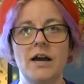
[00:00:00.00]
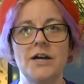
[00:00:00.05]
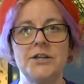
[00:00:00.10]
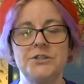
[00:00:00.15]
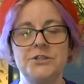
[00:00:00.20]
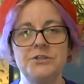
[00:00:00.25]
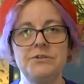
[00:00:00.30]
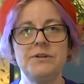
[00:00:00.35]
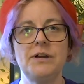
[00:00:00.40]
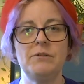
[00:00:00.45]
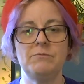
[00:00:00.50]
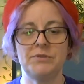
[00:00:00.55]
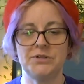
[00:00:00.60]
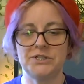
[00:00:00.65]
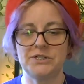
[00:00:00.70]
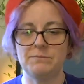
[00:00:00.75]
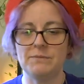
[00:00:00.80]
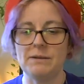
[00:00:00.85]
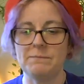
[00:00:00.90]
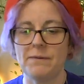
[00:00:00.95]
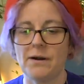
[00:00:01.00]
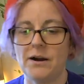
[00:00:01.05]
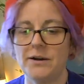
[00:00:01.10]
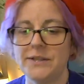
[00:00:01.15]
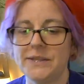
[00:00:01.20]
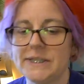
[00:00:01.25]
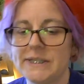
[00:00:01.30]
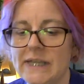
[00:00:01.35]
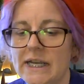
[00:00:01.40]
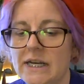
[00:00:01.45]
I do not wish to be a part
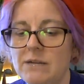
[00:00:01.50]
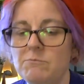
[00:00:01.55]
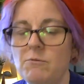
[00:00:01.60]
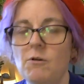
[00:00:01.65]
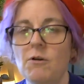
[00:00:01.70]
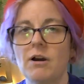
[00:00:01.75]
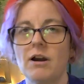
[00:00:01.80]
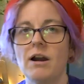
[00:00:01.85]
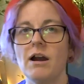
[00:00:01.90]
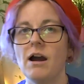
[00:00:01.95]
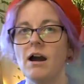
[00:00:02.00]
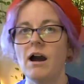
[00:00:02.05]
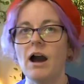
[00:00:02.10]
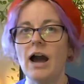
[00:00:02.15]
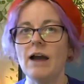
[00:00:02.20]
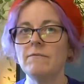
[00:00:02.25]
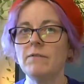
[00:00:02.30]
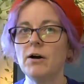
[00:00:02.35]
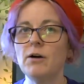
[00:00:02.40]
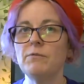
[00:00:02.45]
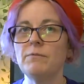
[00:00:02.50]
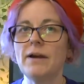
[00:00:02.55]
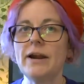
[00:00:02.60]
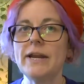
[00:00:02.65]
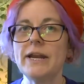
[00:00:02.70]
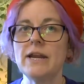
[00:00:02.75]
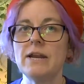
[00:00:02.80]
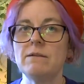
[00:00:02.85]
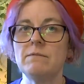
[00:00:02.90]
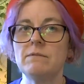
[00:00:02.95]
of this anymore i have
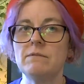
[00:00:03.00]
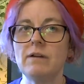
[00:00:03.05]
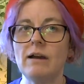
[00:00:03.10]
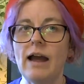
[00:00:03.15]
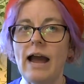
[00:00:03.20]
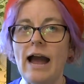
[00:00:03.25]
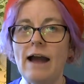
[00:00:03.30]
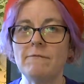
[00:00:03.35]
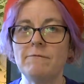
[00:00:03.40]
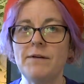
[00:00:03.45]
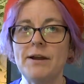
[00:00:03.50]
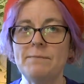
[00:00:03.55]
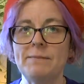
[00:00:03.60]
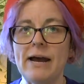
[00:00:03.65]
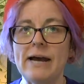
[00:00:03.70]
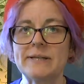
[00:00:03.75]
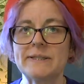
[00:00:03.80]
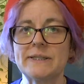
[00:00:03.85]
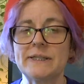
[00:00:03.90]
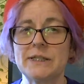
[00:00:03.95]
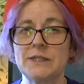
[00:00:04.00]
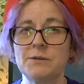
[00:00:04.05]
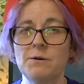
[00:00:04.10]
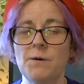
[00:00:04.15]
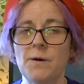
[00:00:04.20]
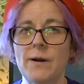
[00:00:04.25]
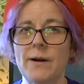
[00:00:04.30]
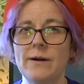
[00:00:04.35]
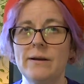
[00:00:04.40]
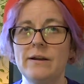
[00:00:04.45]
already halfway past the
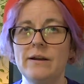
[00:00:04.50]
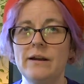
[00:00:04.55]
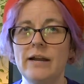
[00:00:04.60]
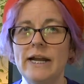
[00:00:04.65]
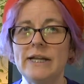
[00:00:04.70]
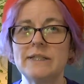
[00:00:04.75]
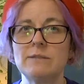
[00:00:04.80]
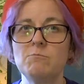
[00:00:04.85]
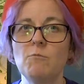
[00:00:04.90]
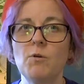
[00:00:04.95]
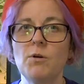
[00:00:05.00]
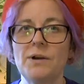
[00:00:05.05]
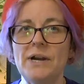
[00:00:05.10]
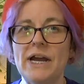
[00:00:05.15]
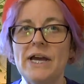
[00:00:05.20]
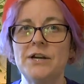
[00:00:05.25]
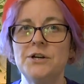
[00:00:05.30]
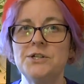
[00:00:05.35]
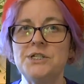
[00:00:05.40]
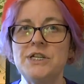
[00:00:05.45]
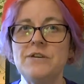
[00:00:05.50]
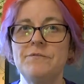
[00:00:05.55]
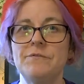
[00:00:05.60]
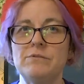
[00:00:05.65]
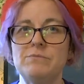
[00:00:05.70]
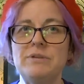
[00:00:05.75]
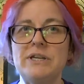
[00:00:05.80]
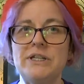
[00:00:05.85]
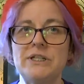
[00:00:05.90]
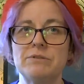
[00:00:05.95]
door. It's more energy
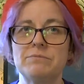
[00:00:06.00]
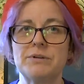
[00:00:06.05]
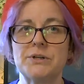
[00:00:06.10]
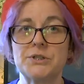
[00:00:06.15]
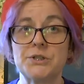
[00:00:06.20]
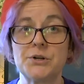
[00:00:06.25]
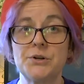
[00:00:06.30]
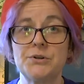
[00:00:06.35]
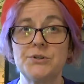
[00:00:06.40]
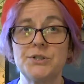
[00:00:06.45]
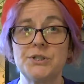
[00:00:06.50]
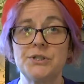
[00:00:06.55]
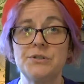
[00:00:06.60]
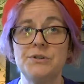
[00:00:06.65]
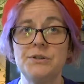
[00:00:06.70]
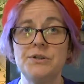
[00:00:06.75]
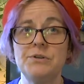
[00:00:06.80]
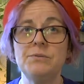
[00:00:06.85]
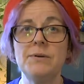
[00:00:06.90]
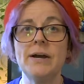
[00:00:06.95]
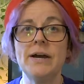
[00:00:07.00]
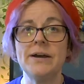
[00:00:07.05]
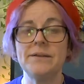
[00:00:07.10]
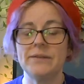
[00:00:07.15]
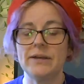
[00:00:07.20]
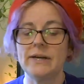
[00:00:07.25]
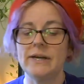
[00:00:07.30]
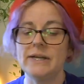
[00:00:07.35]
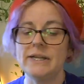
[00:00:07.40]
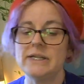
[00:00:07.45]
for me to return to you
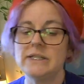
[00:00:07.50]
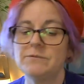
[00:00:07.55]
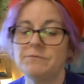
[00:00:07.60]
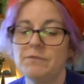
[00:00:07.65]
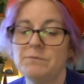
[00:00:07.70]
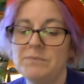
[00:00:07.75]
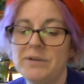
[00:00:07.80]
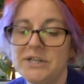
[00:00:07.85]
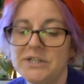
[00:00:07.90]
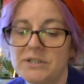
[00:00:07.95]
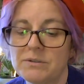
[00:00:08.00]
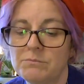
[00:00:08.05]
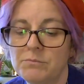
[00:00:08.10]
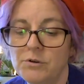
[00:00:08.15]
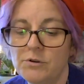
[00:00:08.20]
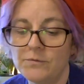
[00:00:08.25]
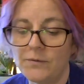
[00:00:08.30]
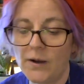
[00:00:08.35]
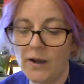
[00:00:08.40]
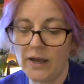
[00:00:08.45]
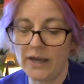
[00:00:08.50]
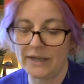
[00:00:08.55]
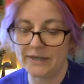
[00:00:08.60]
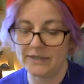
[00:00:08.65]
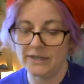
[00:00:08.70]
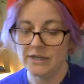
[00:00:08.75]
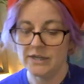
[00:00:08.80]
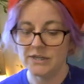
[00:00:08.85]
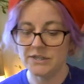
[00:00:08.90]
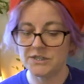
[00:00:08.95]
than it is for me to move
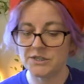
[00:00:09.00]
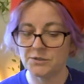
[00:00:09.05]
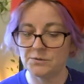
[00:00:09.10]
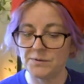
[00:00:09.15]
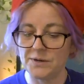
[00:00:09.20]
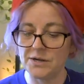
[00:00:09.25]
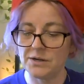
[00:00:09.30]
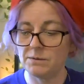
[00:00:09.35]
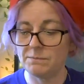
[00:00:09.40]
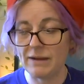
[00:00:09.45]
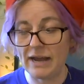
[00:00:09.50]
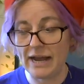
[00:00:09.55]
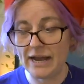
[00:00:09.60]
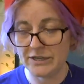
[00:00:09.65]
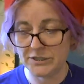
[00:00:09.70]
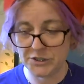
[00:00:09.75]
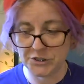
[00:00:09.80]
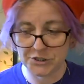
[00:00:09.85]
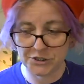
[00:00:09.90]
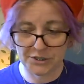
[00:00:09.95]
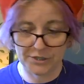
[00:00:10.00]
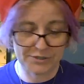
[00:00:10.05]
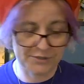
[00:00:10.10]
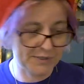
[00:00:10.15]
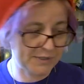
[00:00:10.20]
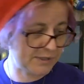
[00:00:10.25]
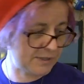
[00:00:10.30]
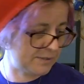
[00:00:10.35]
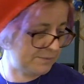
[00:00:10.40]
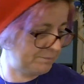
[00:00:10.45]
on to greener
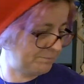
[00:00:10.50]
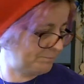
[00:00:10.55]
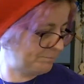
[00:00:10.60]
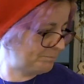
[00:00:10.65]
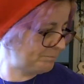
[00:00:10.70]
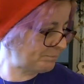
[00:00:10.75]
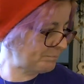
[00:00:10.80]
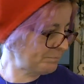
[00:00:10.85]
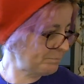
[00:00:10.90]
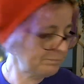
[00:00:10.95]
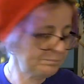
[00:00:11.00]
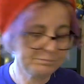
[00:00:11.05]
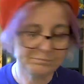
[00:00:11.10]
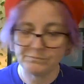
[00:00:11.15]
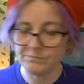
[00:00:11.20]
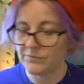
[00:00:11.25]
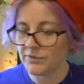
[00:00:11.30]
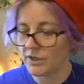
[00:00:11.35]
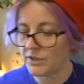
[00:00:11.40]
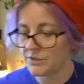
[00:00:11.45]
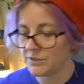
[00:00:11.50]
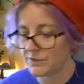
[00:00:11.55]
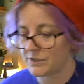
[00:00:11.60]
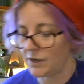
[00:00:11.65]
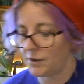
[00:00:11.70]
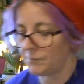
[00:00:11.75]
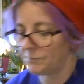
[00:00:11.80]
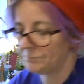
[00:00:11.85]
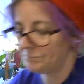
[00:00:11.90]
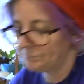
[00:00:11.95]
pastures.
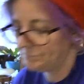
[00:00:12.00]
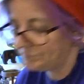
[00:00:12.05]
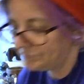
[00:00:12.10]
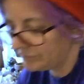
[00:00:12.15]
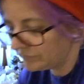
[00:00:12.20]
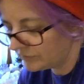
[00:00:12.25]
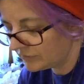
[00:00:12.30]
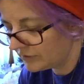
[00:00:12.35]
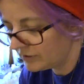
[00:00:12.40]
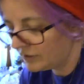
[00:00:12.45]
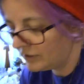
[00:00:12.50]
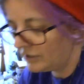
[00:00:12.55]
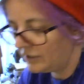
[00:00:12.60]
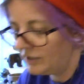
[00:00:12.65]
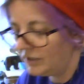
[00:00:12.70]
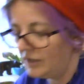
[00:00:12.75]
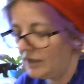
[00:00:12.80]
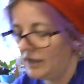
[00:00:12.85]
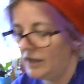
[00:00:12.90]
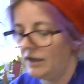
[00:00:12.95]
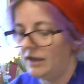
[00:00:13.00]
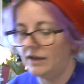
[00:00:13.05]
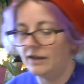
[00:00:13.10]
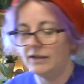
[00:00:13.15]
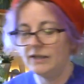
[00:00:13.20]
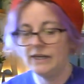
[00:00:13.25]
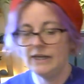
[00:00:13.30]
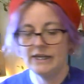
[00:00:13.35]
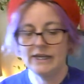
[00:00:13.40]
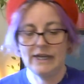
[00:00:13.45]
So,
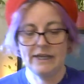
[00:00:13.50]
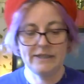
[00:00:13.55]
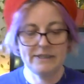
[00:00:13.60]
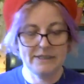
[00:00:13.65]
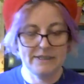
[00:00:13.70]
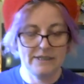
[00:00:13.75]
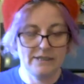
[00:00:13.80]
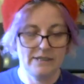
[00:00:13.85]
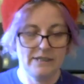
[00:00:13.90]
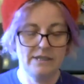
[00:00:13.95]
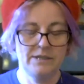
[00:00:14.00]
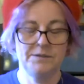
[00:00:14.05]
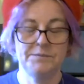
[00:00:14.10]
let me get